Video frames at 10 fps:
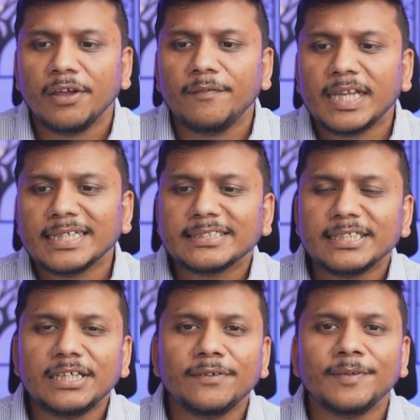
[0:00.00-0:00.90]
we can
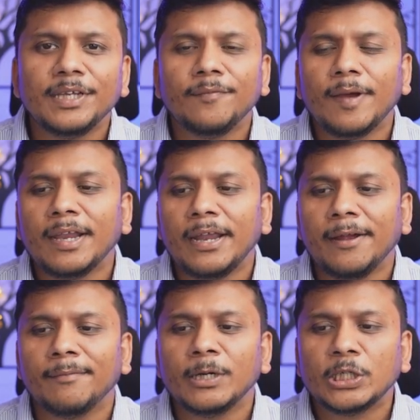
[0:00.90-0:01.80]
see we were
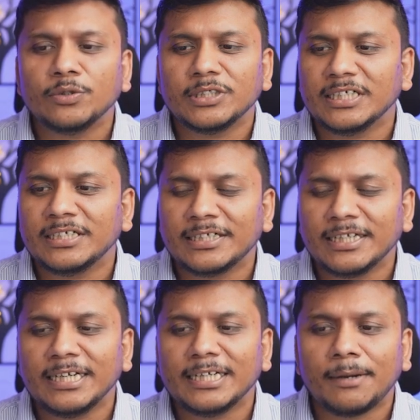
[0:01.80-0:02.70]
able to
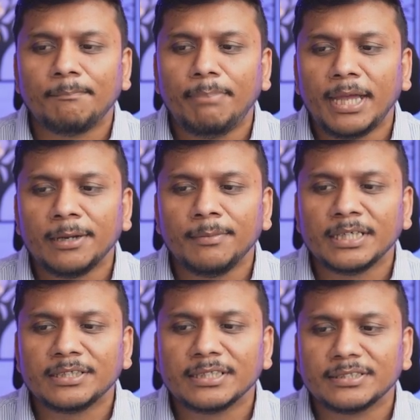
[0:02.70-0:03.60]
generate a
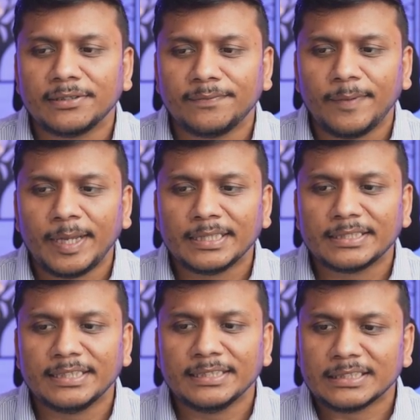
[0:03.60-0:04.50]
parametric
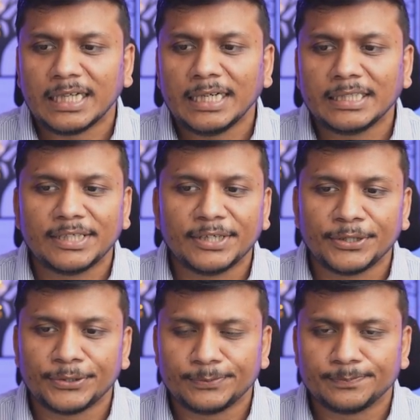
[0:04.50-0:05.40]
surface inside Creo.